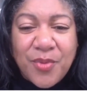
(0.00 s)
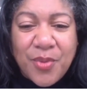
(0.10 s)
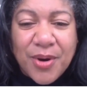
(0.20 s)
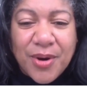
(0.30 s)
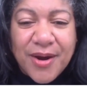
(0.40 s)

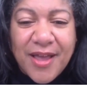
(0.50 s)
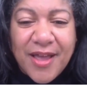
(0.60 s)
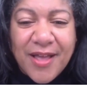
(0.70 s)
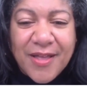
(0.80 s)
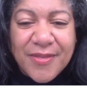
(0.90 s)
for
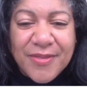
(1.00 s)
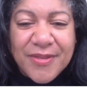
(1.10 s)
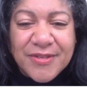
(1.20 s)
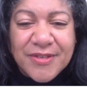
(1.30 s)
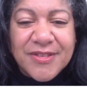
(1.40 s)

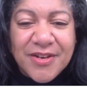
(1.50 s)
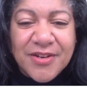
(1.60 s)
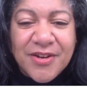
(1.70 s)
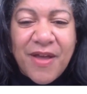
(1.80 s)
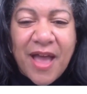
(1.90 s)
this
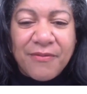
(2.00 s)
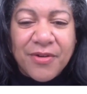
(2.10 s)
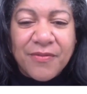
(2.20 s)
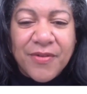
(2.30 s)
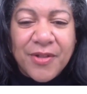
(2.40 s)
descendant of
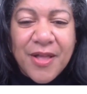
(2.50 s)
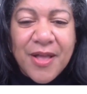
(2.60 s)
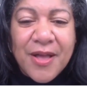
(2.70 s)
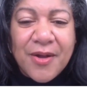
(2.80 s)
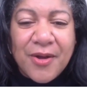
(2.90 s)
Africville
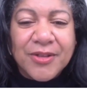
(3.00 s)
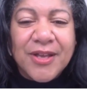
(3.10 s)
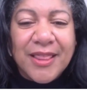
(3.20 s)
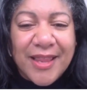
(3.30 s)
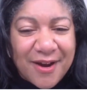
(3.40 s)
called
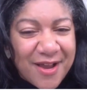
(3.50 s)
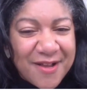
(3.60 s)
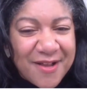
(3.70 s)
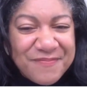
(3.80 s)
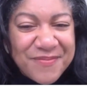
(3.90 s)

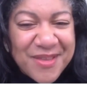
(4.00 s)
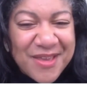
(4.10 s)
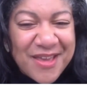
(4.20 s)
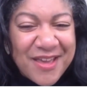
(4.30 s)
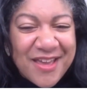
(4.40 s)
Clara.
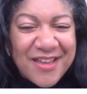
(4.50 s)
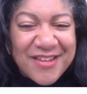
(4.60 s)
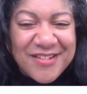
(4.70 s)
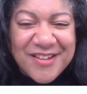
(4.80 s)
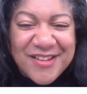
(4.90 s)

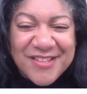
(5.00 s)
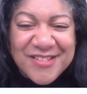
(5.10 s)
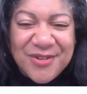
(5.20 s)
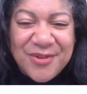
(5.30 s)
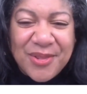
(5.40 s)
And
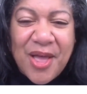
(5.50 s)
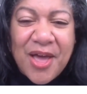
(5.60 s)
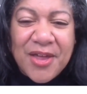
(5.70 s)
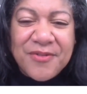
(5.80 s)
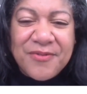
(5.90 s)
so a
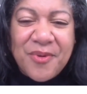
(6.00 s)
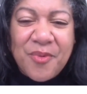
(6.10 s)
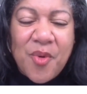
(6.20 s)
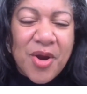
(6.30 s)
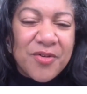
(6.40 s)
lot of
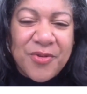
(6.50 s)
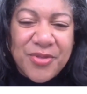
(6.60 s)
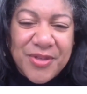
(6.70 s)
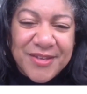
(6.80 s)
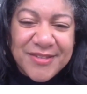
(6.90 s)

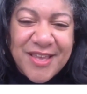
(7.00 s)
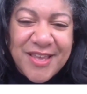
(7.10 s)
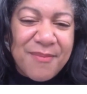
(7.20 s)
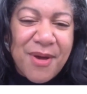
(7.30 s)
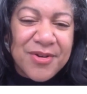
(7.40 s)
wonderful things
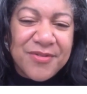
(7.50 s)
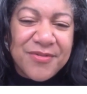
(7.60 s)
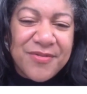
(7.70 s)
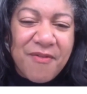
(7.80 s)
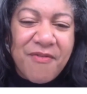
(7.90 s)
came out
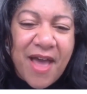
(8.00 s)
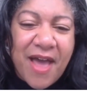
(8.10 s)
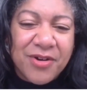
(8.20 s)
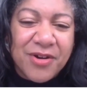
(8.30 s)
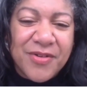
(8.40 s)
of
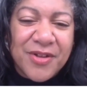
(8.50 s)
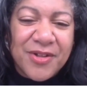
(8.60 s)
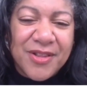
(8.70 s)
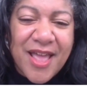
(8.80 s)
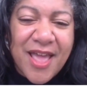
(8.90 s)

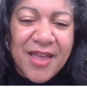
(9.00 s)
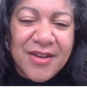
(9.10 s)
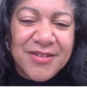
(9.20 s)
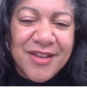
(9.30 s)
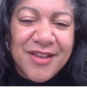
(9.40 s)
Africville
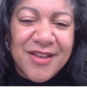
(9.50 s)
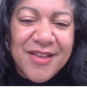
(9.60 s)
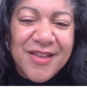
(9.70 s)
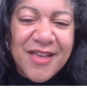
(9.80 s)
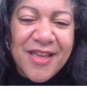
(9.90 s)
and
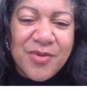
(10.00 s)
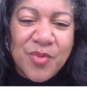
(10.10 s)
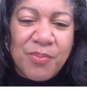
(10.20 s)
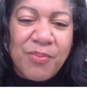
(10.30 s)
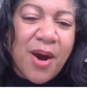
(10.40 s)

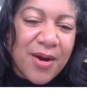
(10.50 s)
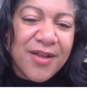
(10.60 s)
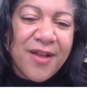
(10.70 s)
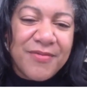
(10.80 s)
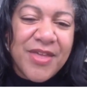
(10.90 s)
were
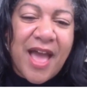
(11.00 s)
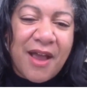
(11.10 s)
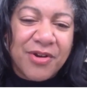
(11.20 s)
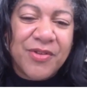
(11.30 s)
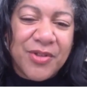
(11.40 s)
part of the
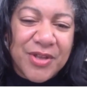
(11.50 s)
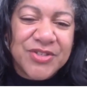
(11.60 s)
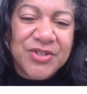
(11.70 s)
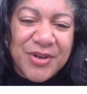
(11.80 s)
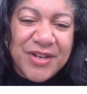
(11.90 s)
Africville
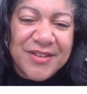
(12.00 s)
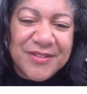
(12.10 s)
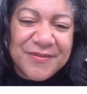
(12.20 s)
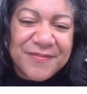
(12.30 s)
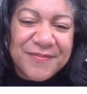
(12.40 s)
history.